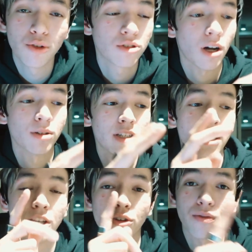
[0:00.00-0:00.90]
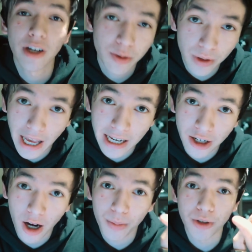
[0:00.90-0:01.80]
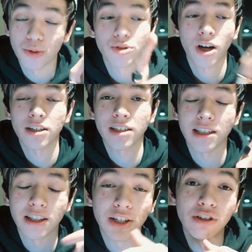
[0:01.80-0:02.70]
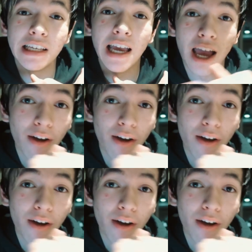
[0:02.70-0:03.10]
you use content in your Facebook ad copy, you use content literally